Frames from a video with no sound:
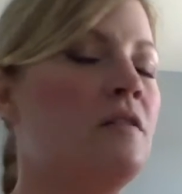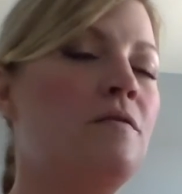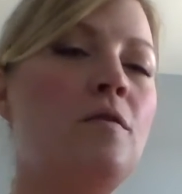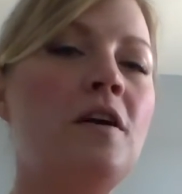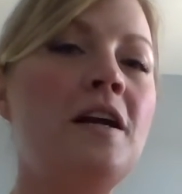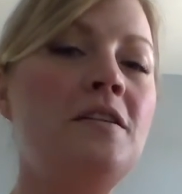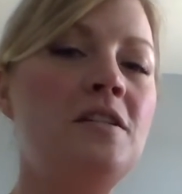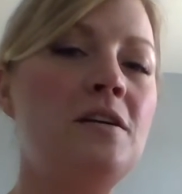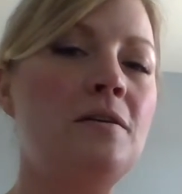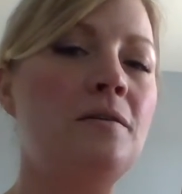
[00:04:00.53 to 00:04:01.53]

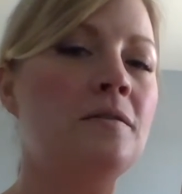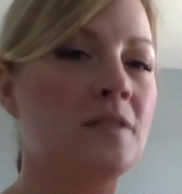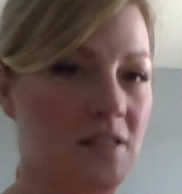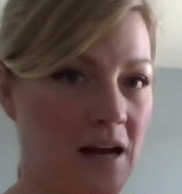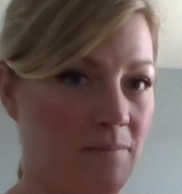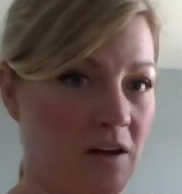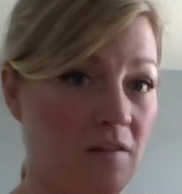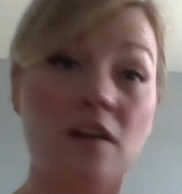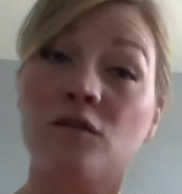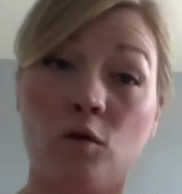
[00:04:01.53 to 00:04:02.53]
42. Stop there.
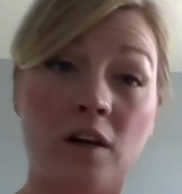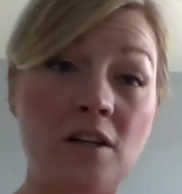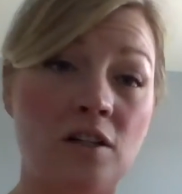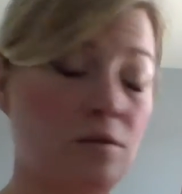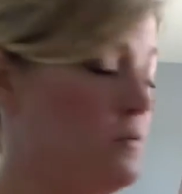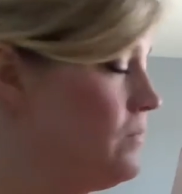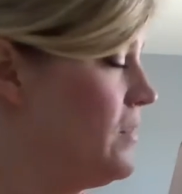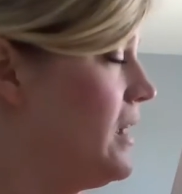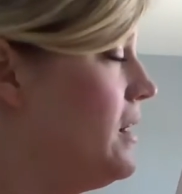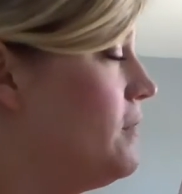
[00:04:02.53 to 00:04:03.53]
That's 42.
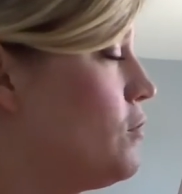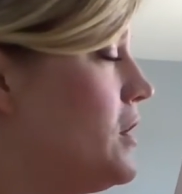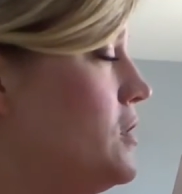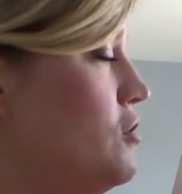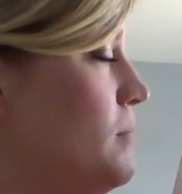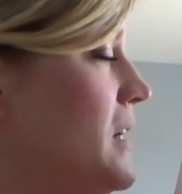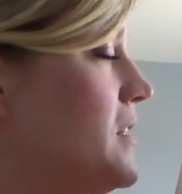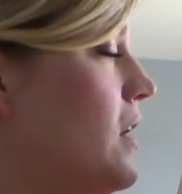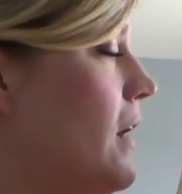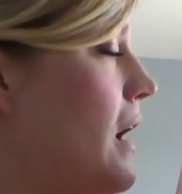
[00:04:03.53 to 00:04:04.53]
42 means
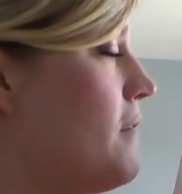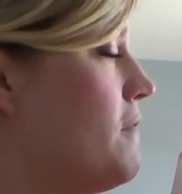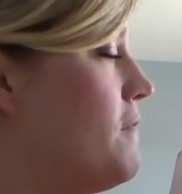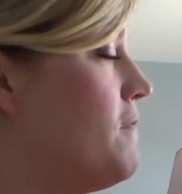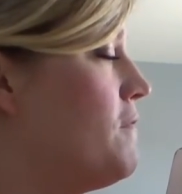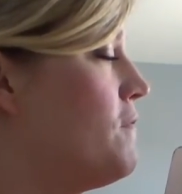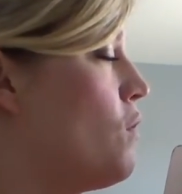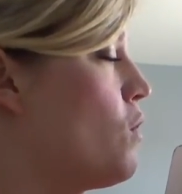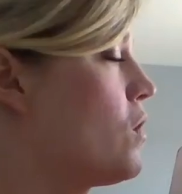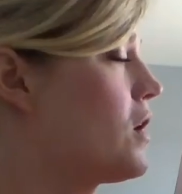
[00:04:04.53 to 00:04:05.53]
I'll have
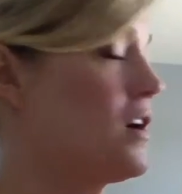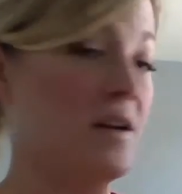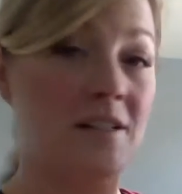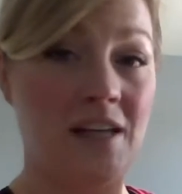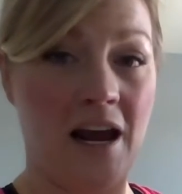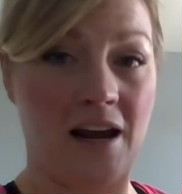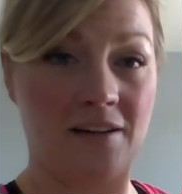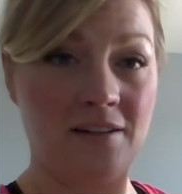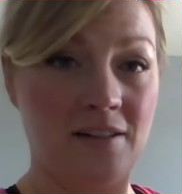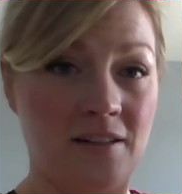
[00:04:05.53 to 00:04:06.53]
4
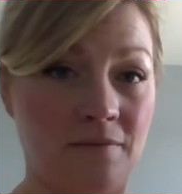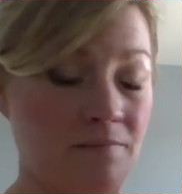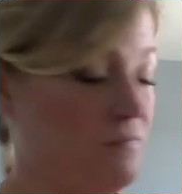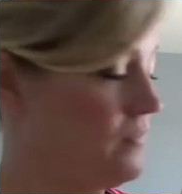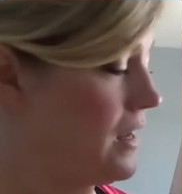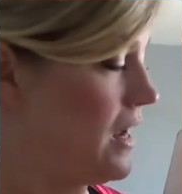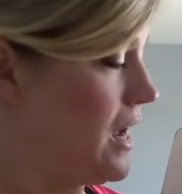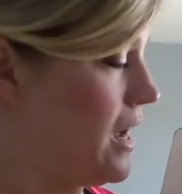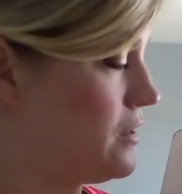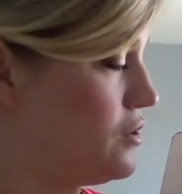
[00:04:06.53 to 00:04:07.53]
tens
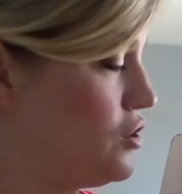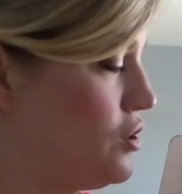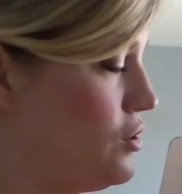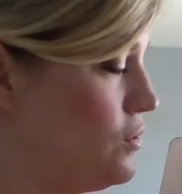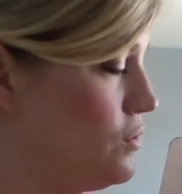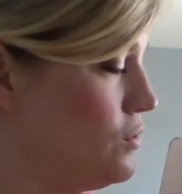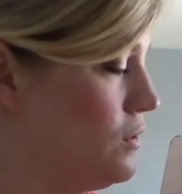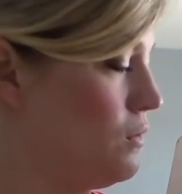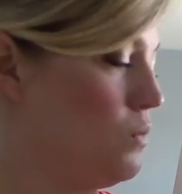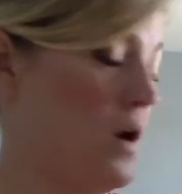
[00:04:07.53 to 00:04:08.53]
and 2
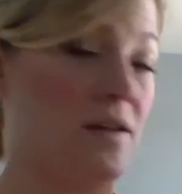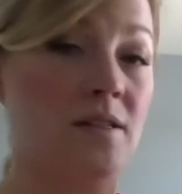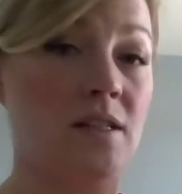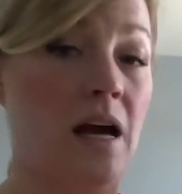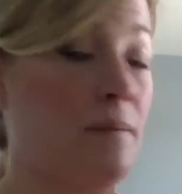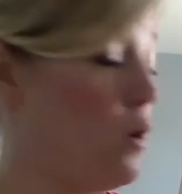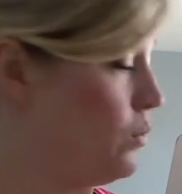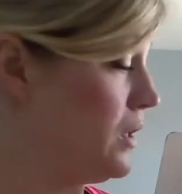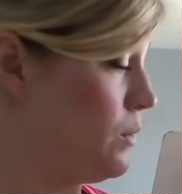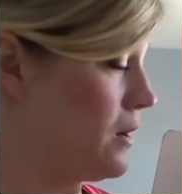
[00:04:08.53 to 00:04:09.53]
ones. I
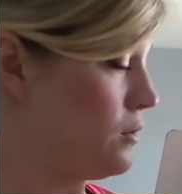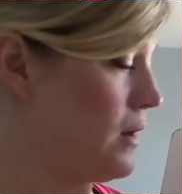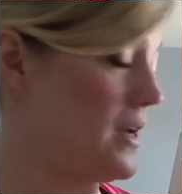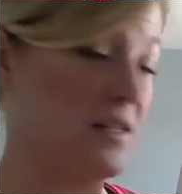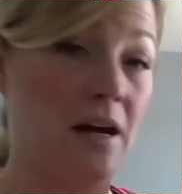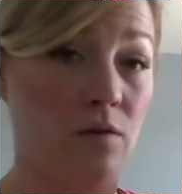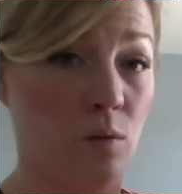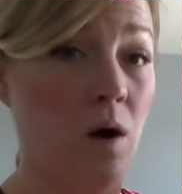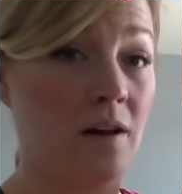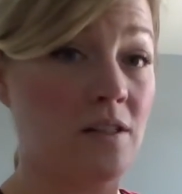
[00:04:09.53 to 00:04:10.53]
only want to write down the
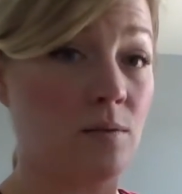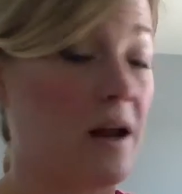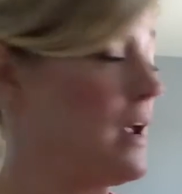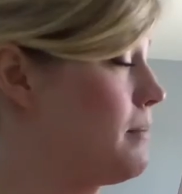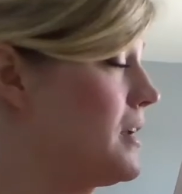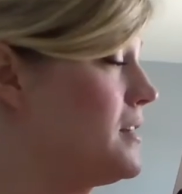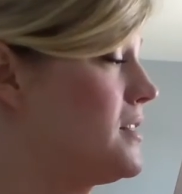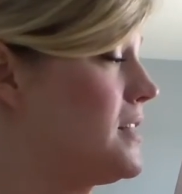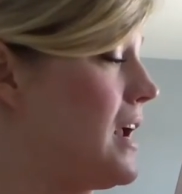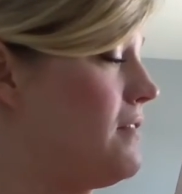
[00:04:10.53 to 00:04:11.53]
ones, right? I'm going to
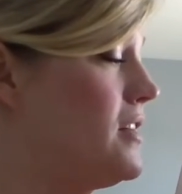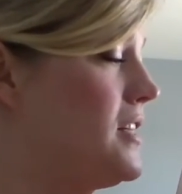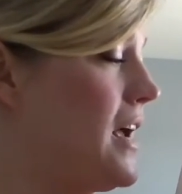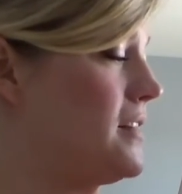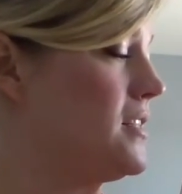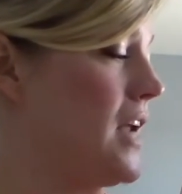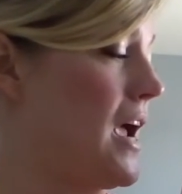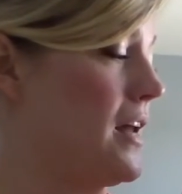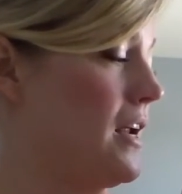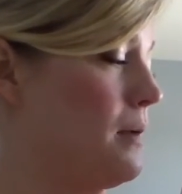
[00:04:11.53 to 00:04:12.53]
save the tens to
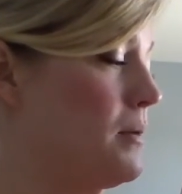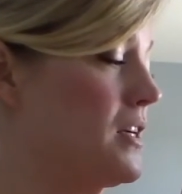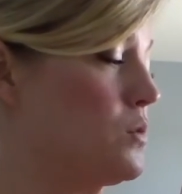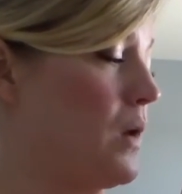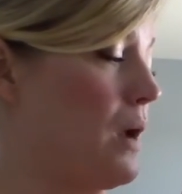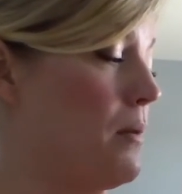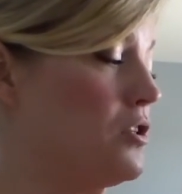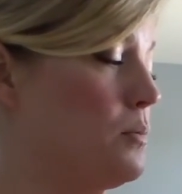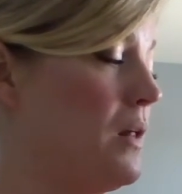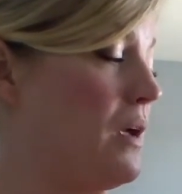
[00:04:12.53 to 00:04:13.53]
add in, because when I
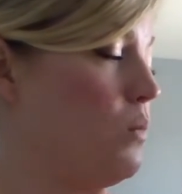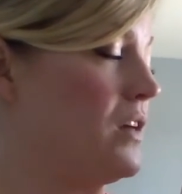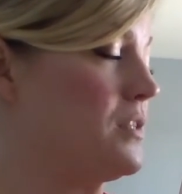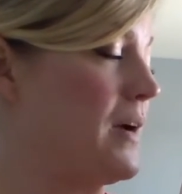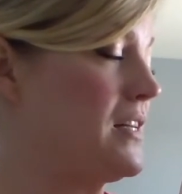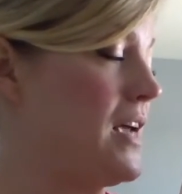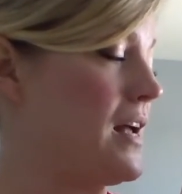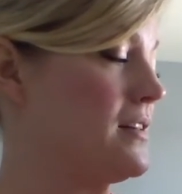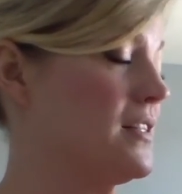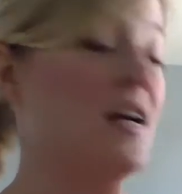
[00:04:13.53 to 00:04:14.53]
multiply ones by
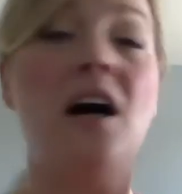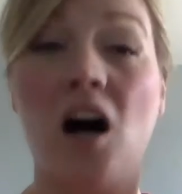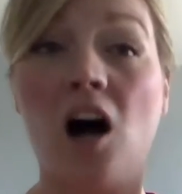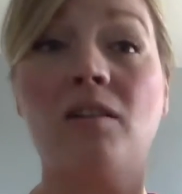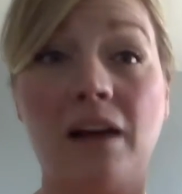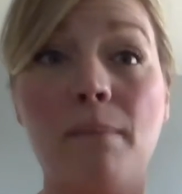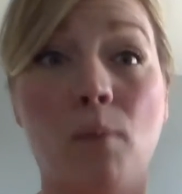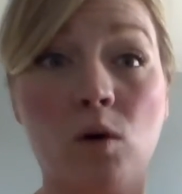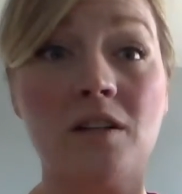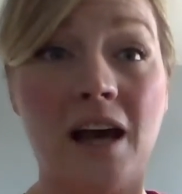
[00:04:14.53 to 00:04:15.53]
tens, I'll get
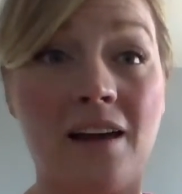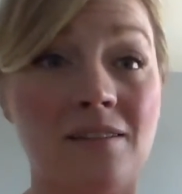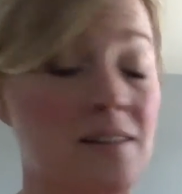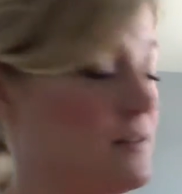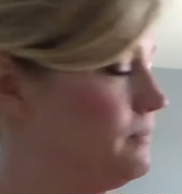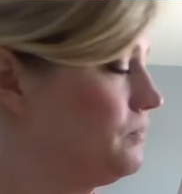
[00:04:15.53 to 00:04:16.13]
more tens.